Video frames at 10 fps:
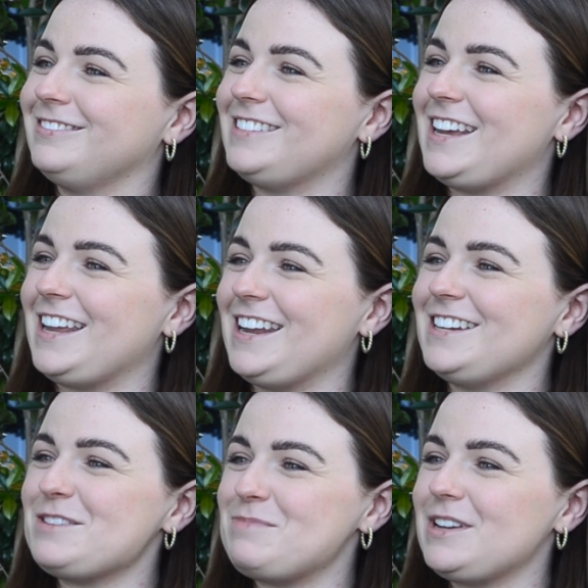it
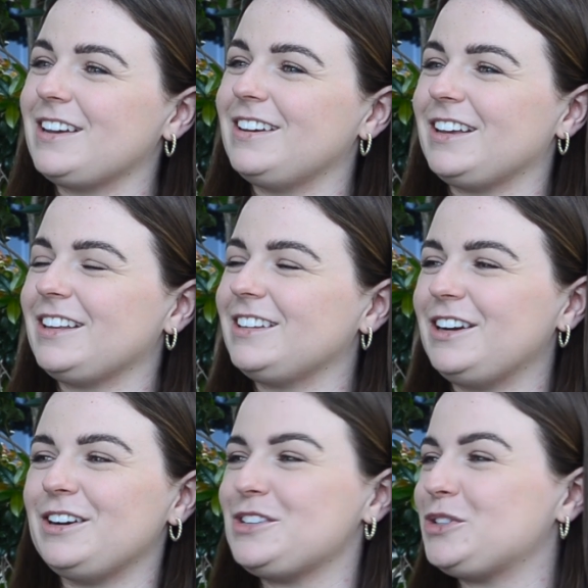ended up being a
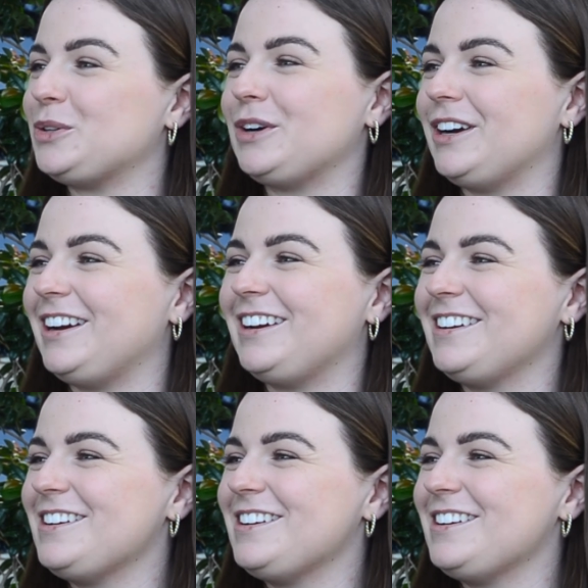hilarious story